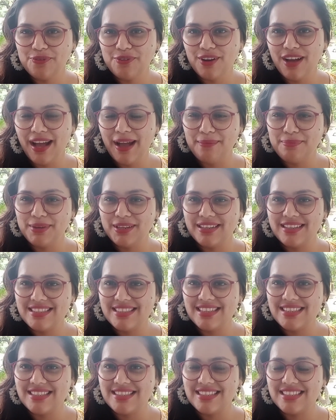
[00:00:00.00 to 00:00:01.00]
For happiness,
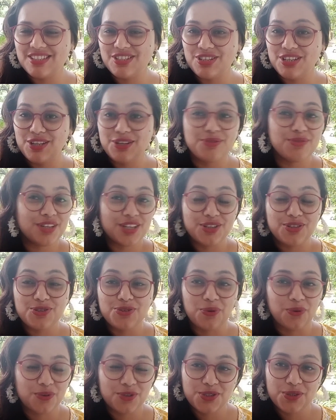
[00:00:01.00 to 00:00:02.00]
there's a tree you can
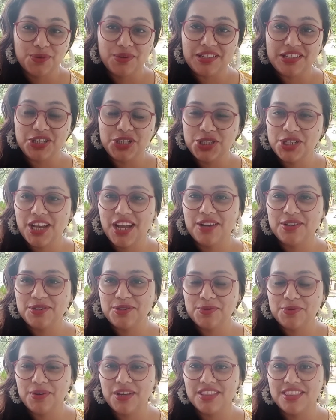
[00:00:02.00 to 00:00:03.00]
talk to and share it
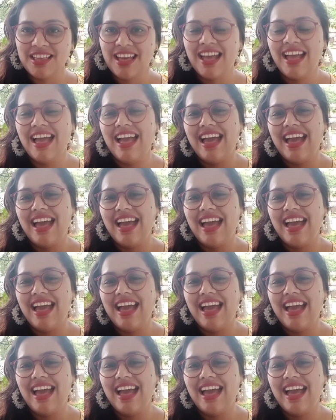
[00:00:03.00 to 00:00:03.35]
with.